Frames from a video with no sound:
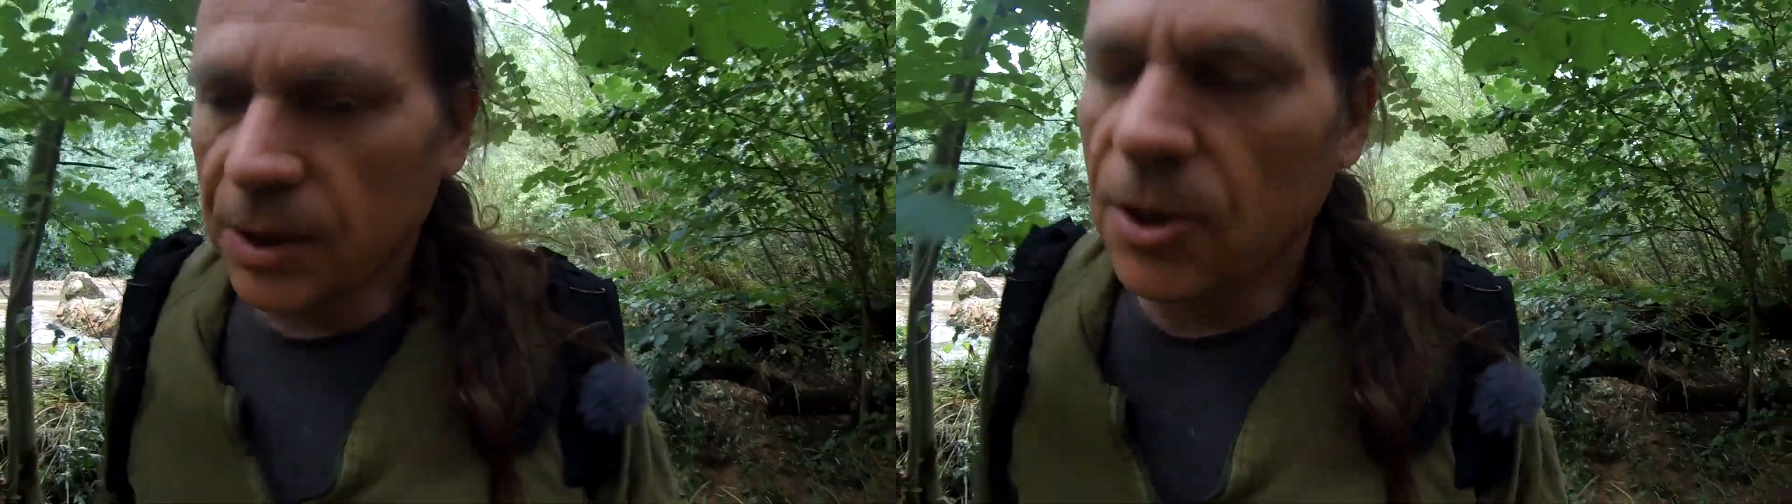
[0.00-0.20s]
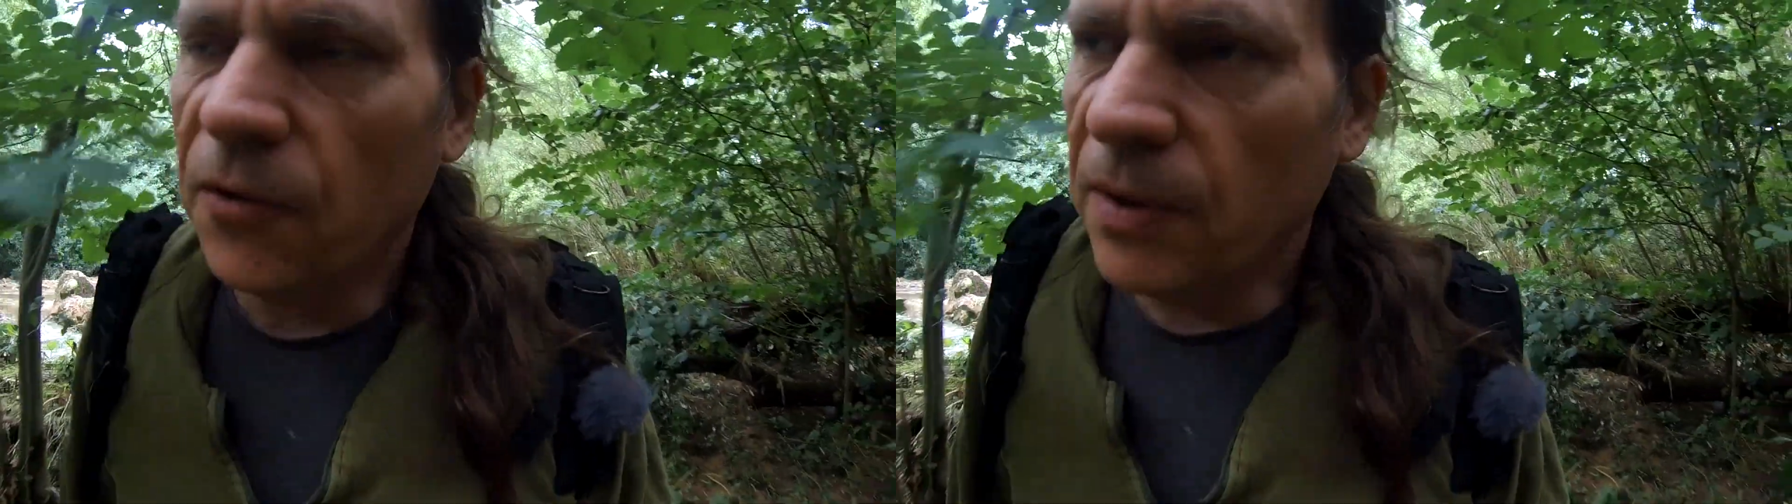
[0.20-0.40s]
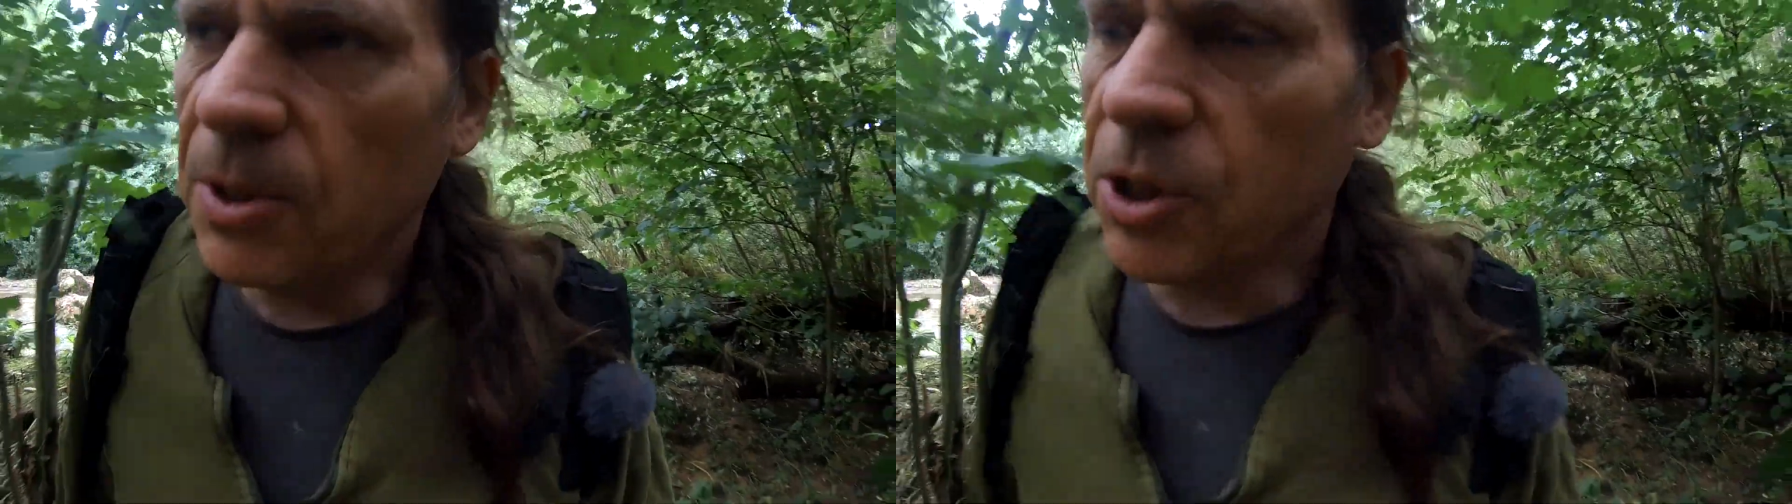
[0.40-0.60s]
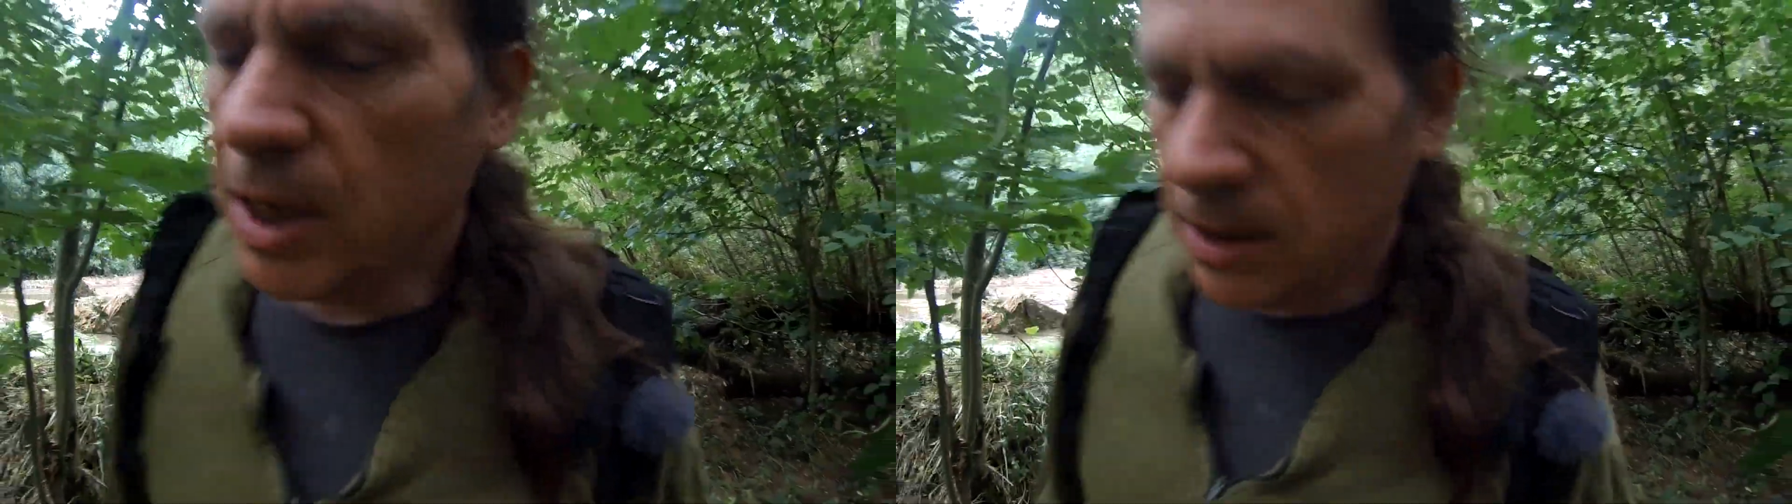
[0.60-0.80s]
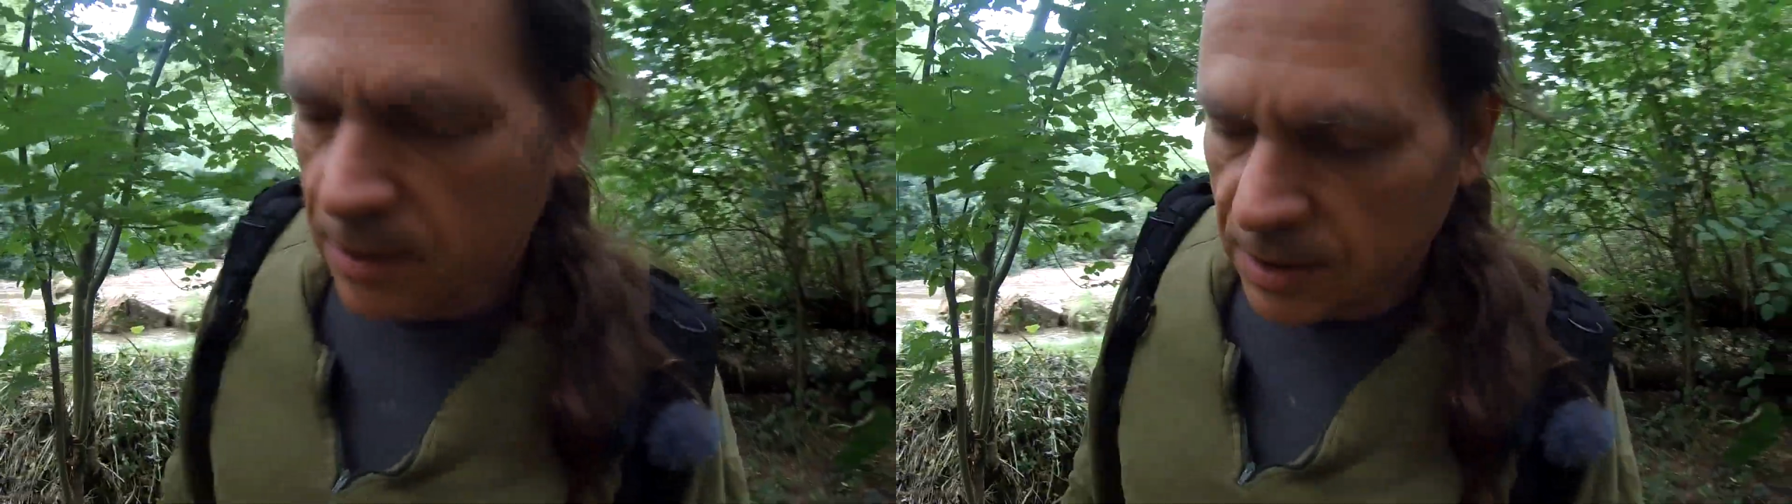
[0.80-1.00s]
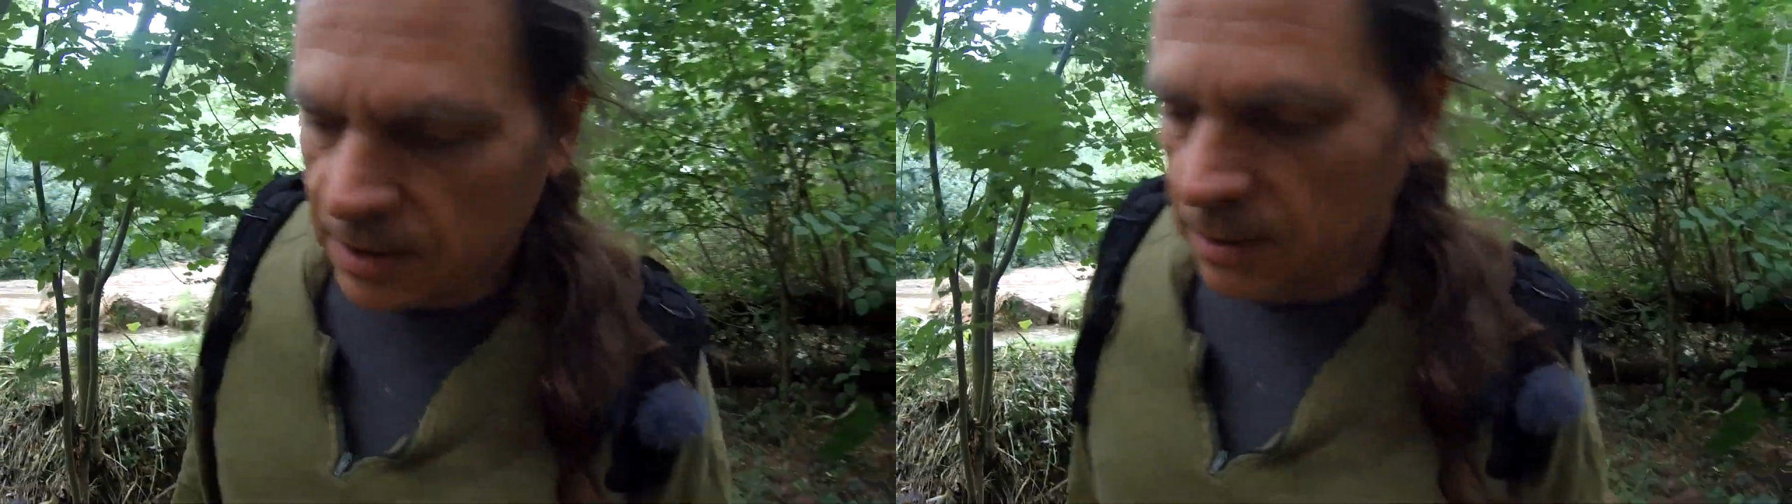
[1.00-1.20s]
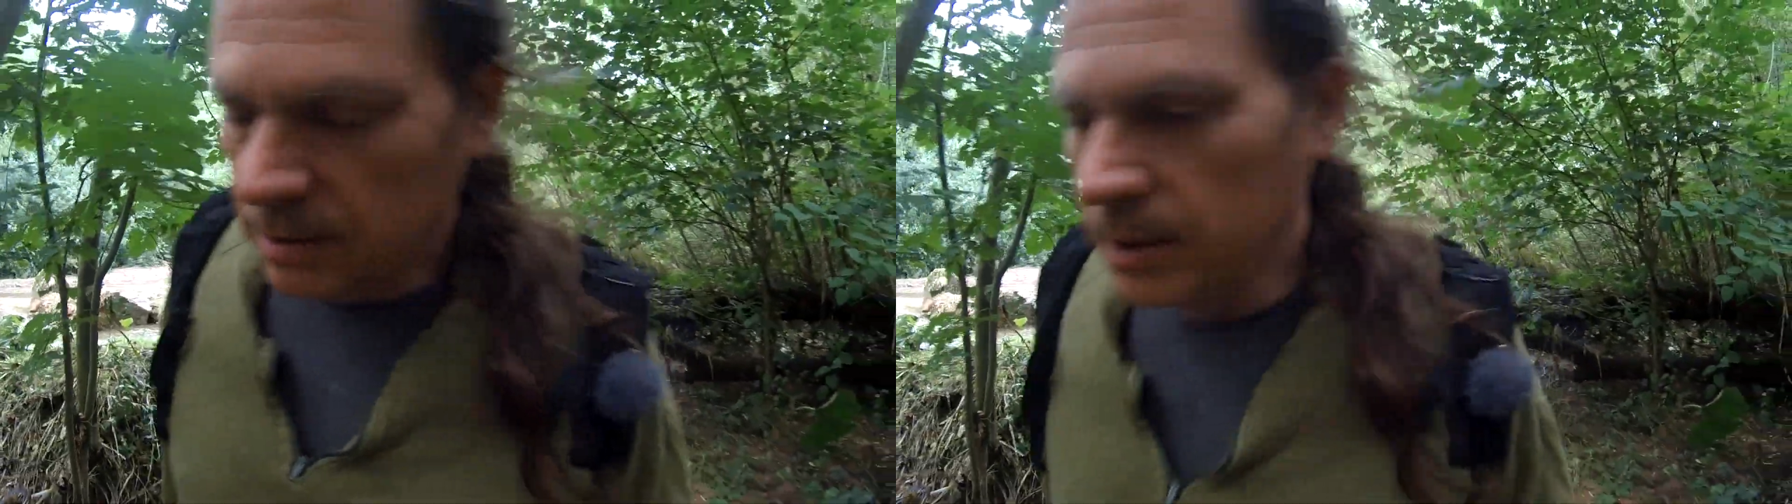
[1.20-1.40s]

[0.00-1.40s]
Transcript: coffee machines and